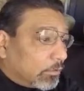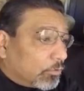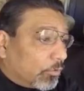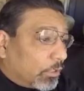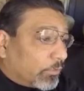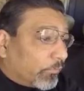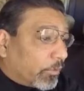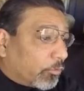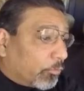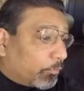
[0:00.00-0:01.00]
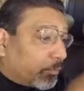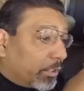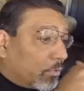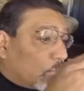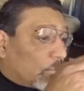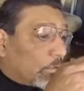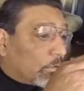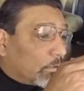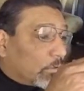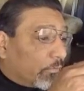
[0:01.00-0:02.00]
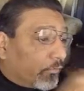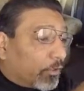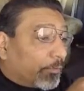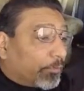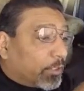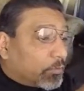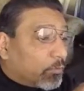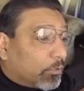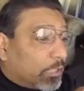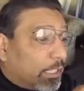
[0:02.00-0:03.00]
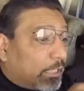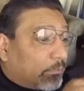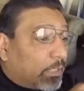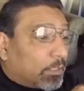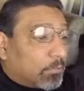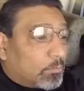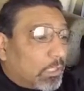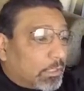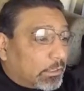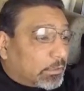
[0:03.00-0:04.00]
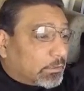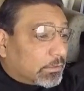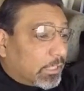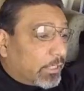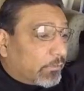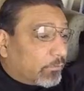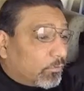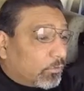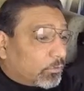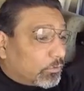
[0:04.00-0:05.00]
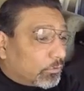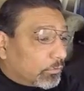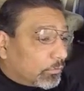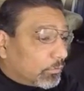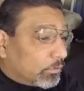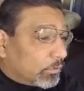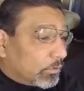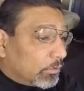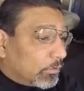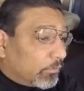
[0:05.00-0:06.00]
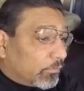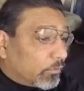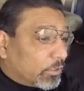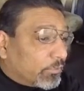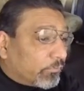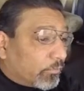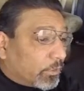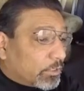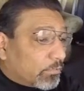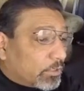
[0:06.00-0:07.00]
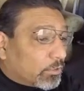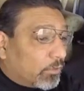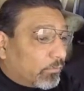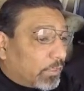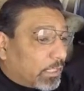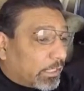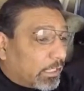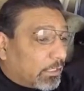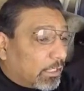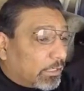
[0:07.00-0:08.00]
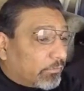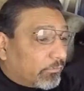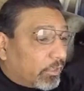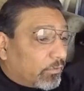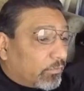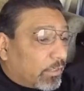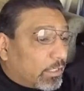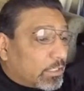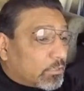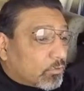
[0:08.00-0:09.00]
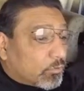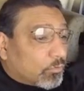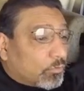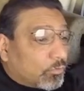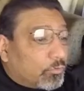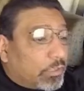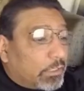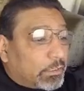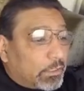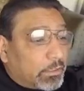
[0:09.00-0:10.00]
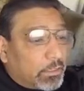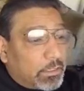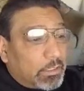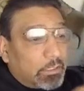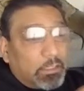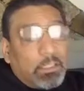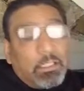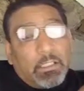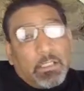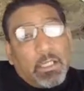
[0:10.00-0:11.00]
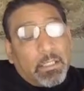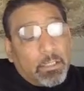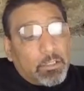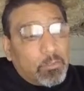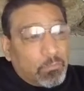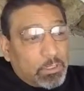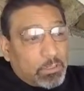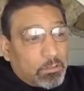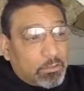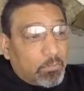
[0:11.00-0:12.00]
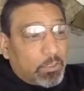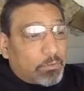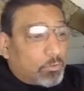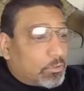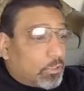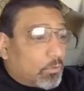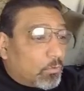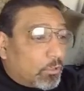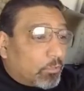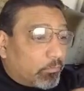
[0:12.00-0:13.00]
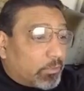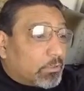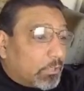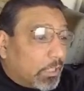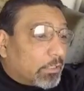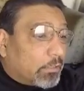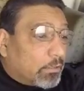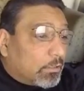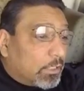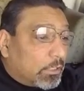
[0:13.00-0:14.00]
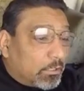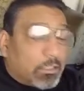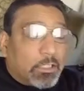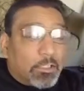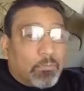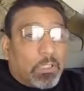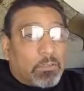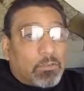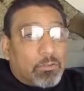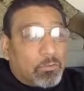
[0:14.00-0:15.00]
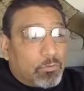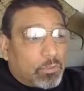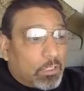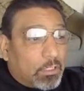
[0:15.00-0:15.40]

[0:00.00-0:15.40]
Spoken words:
show that the fingerprints were not Malcolm Wallace. I have looked for this information myself, and I cannot verify its credibility. I think she meant to use another word, but I think she meant to use